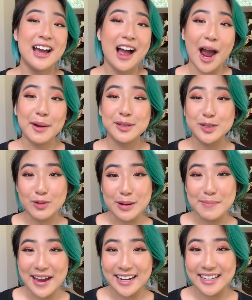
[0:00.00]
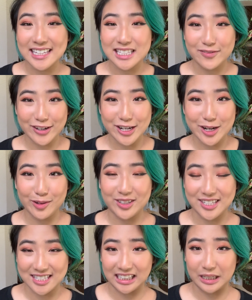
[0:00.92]
I was remaking this video
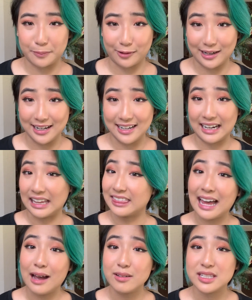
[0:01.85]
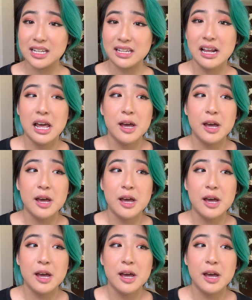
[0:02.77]
to celebrate hitting 1,000,